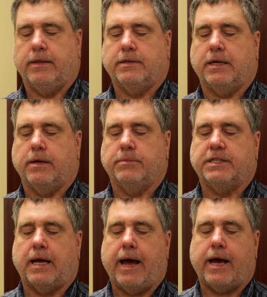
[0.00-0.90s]
the same
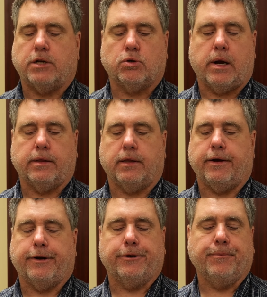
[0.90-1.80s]
size right
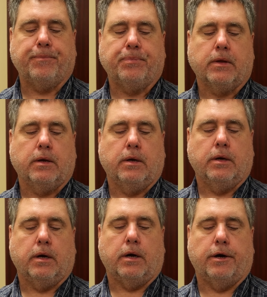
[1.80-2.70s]
there.
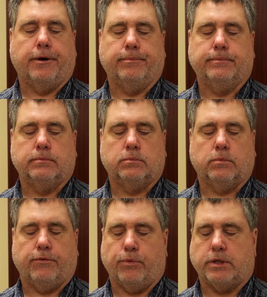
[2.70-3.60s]
If
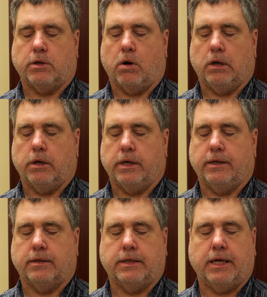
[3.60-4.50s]
we start looking at the